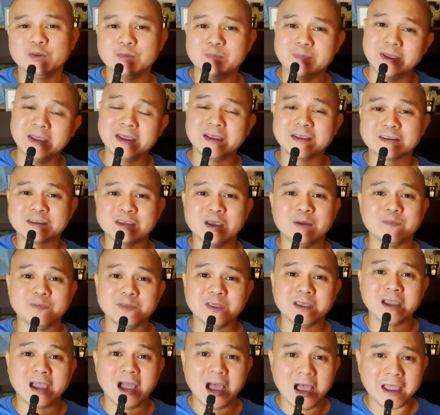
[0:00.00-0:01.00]
make
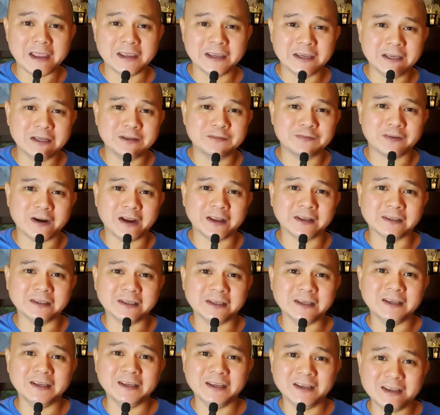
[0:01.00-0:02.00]
something high heat
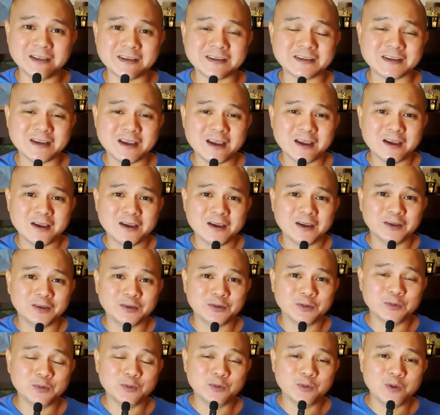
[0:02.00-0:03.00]
friendly is
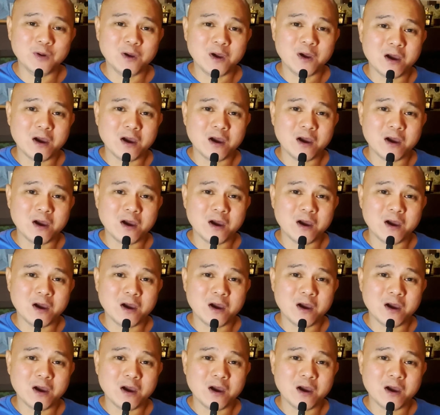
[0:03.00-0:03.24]
to